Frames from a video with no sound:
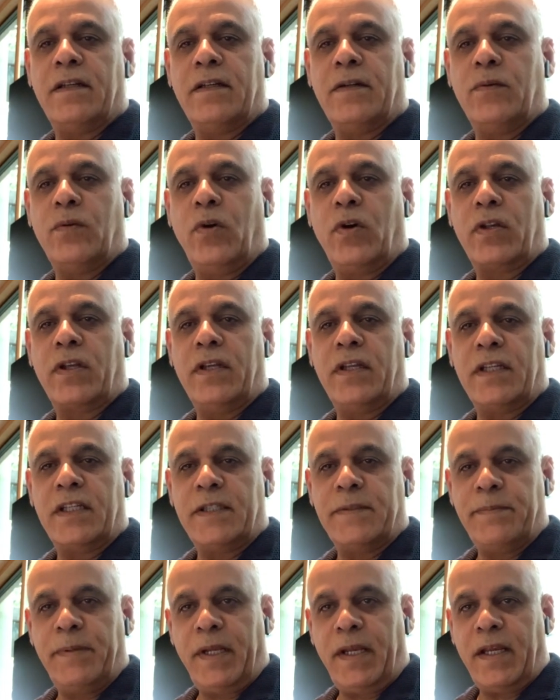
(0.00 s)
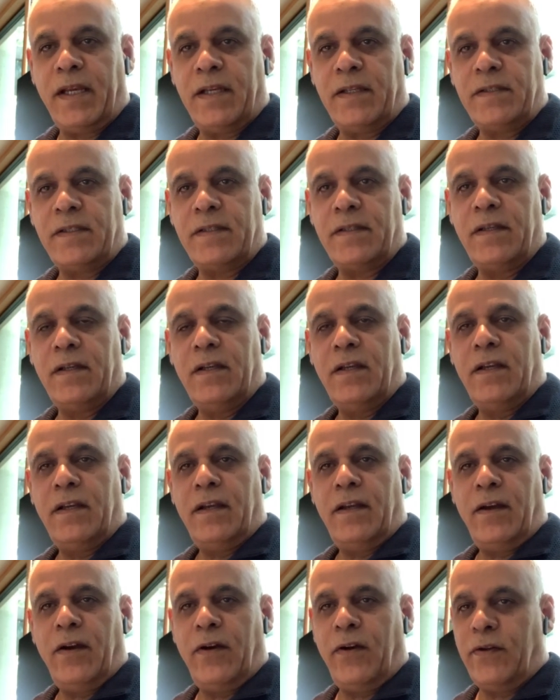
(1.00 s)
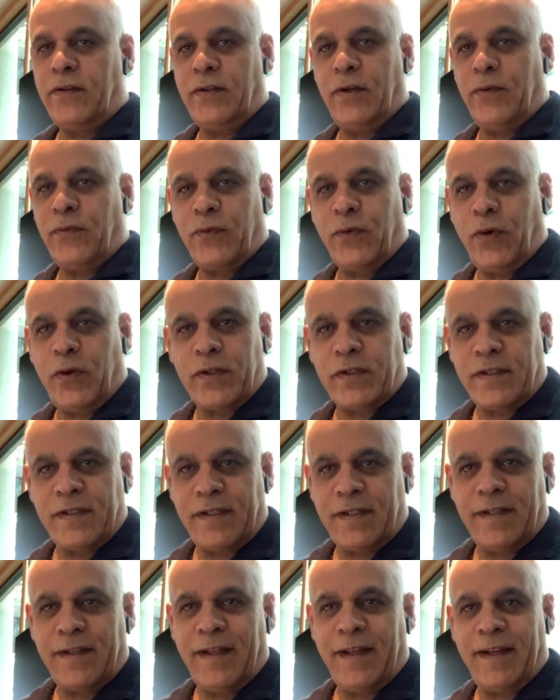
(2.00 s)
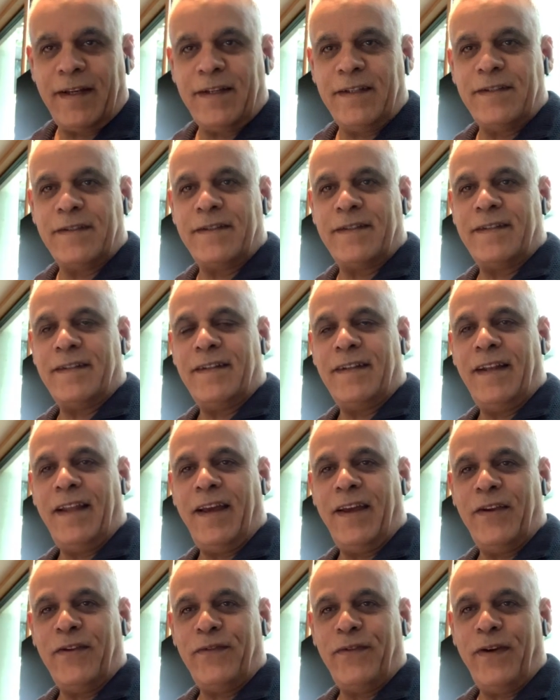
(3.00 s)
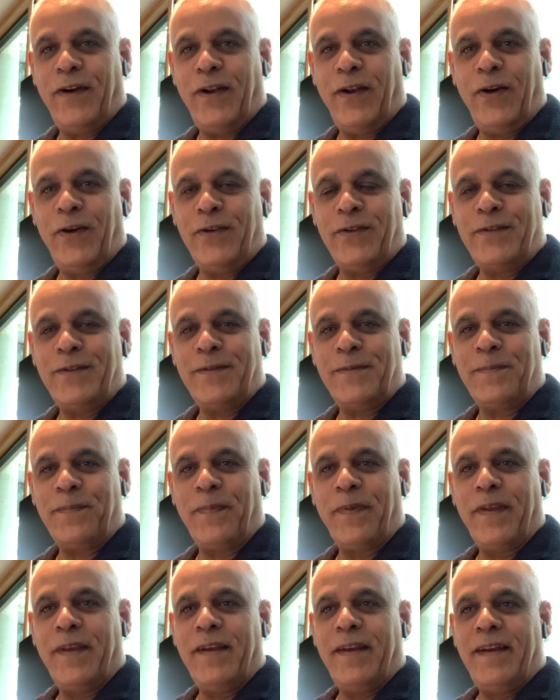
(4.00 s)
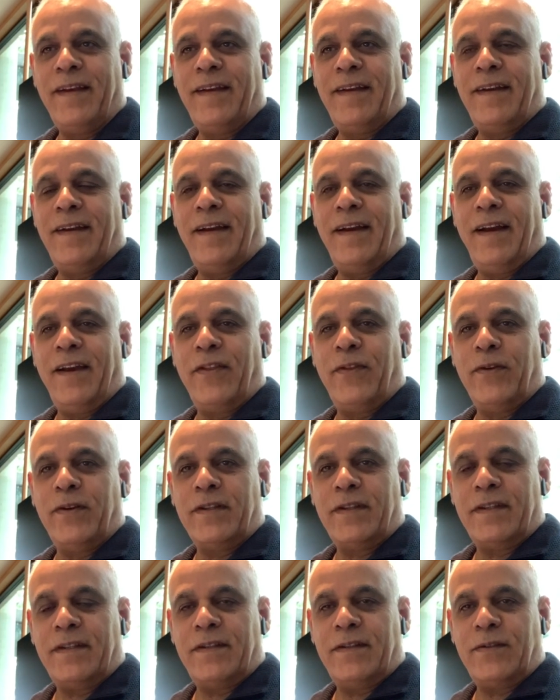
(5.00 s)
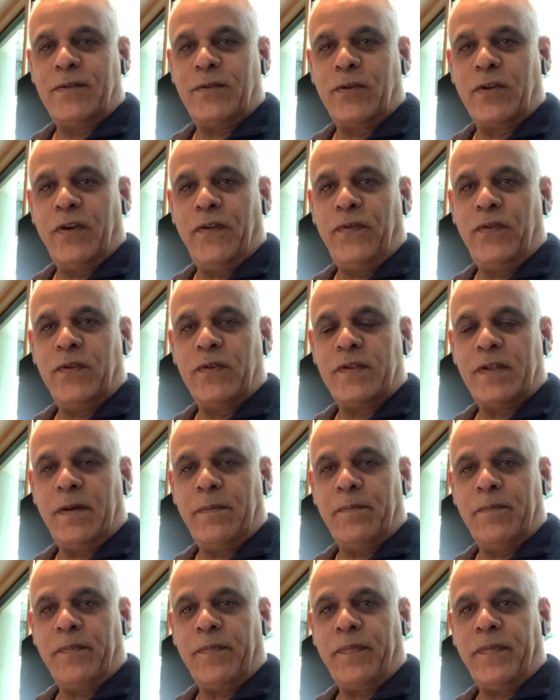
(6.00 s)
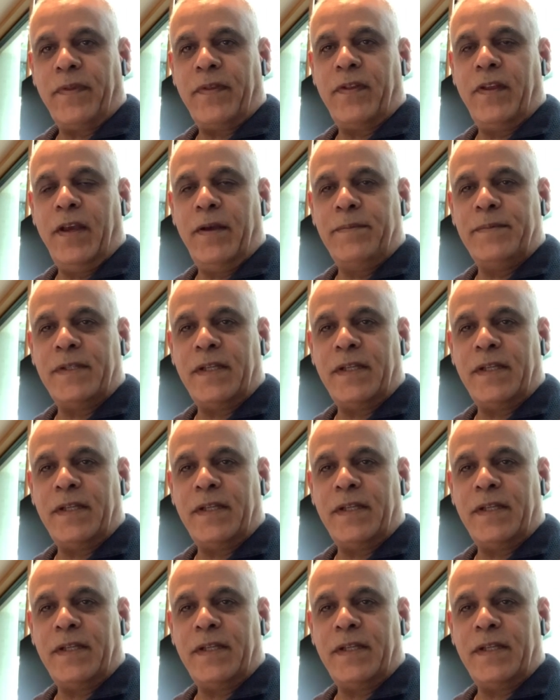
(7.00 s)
working experience, and of course there is in life a lot. I thought to give you some tips,